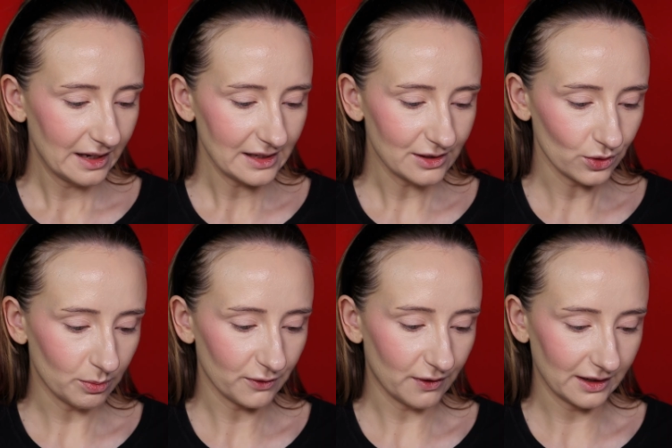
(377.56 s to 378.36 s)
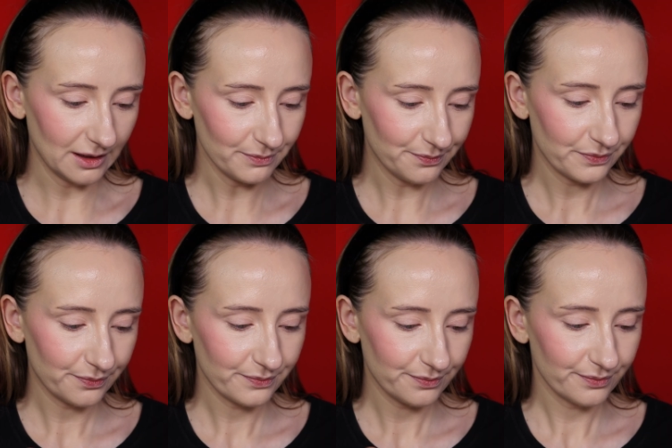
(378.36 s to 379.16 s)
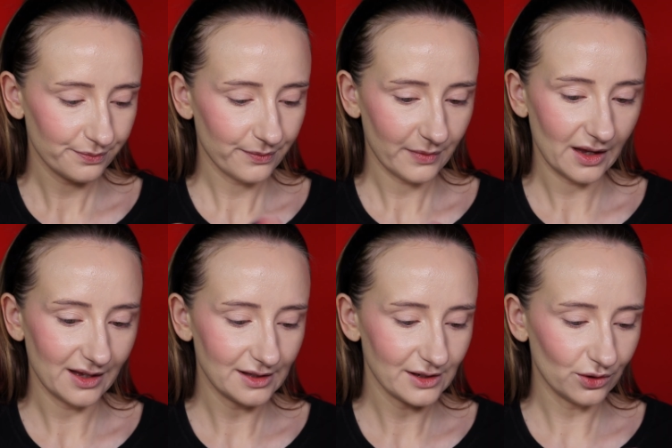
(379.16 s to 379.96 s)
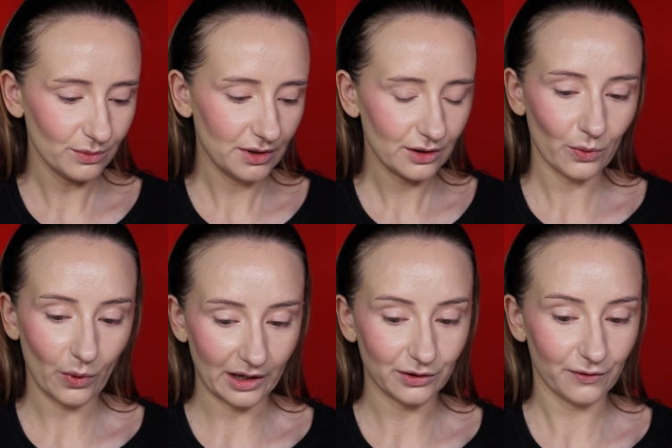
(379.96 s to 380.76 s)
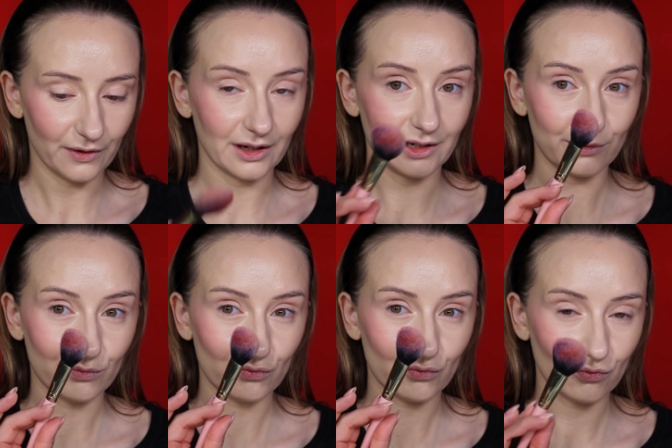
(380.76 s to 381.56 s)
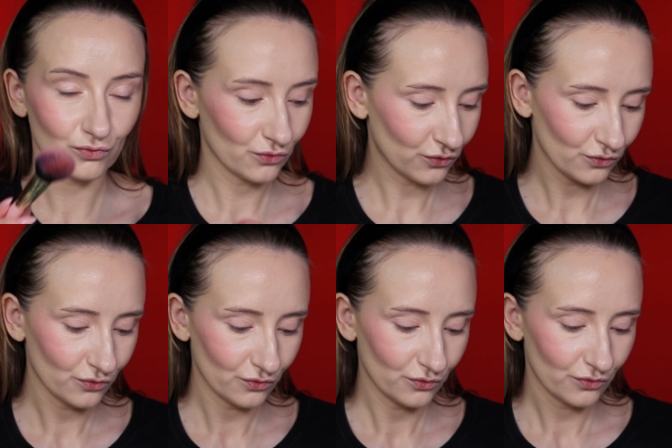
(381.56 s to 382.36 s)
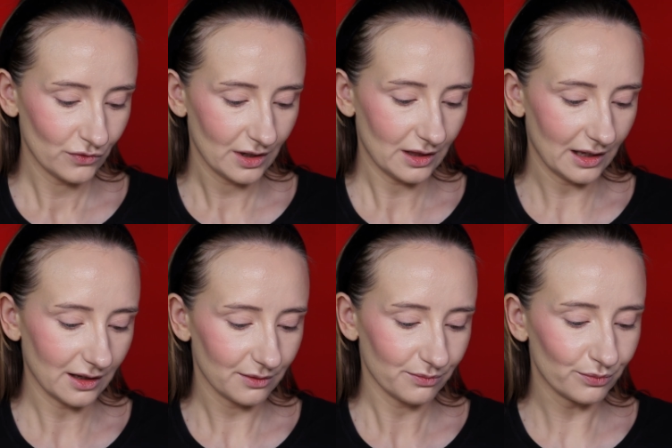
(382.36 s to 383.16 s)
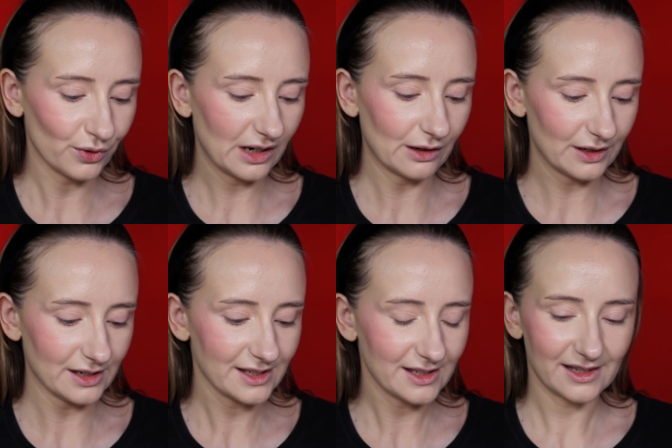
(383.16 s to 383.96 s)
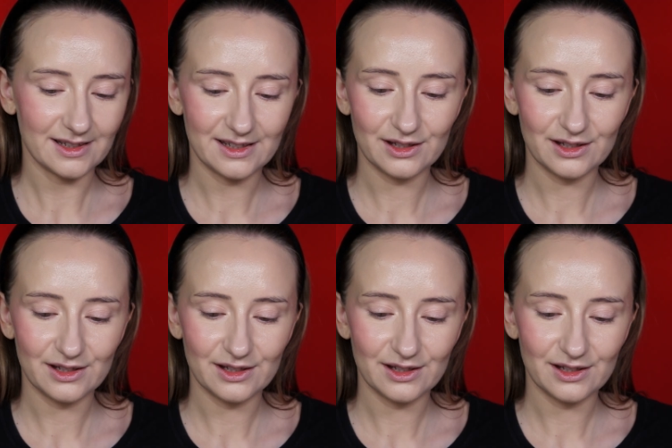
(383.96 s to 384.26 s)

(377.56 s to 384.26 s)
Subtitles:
It's gonna be funny. It's gonna be quite funny. Like berries.